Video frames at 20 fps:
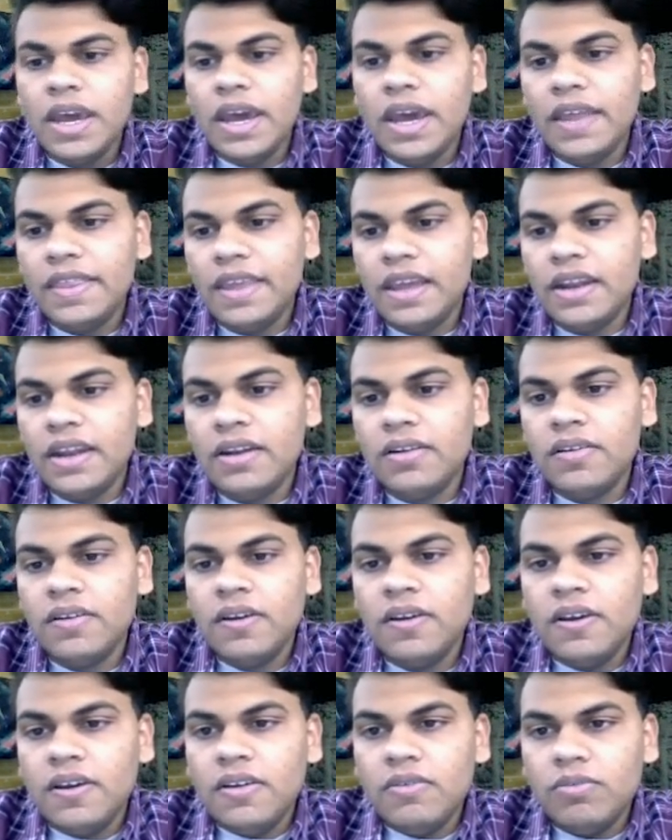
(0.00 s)
And then
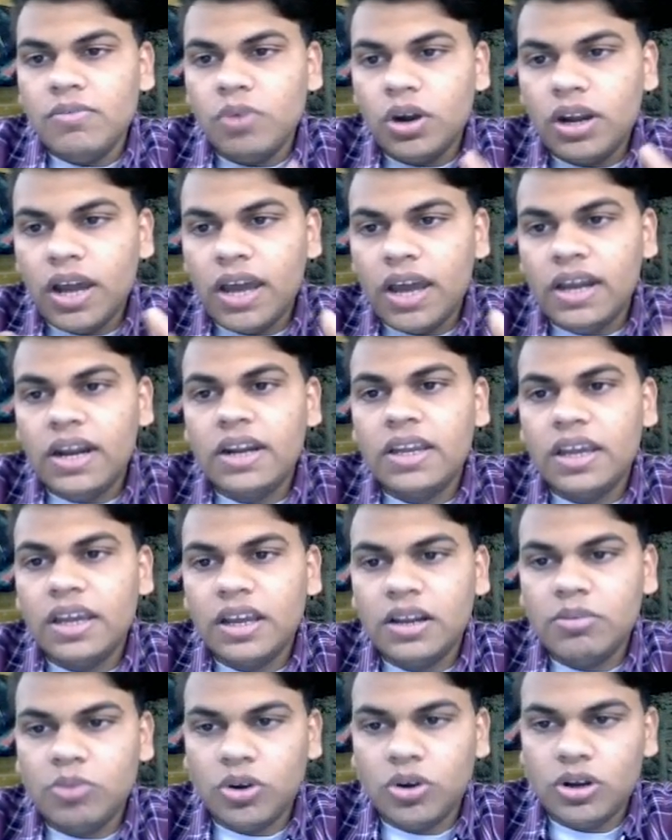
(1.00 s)
what
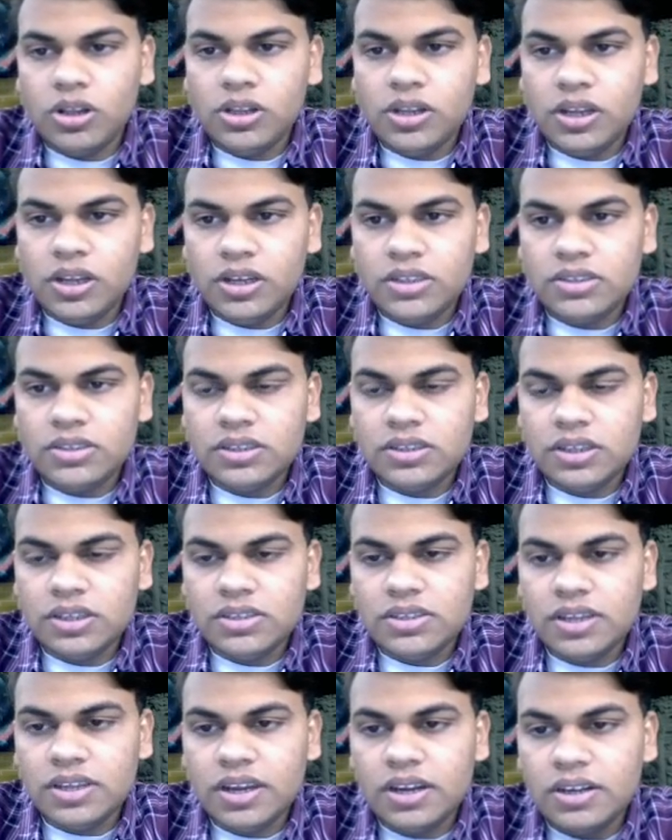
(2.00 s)
hierarchical model does
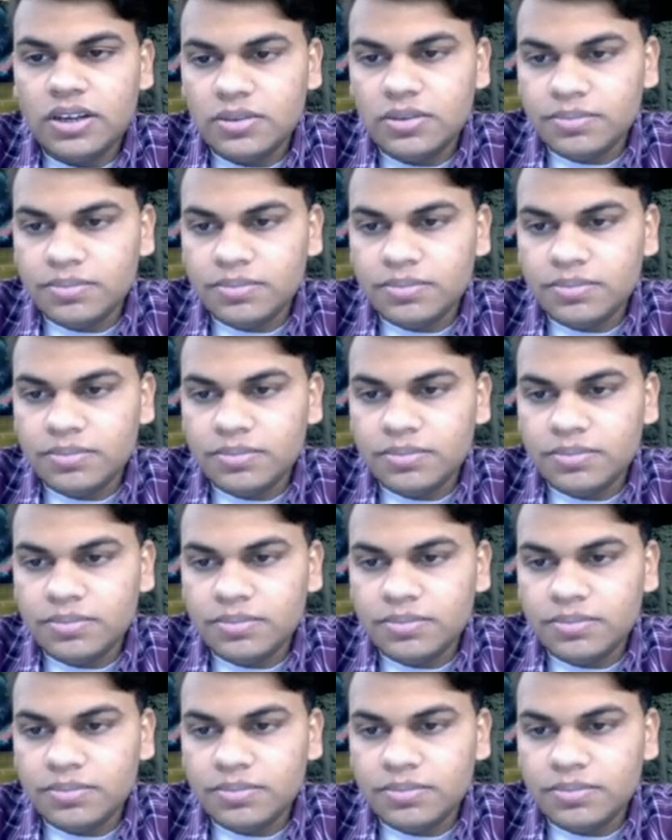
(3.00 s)
is that,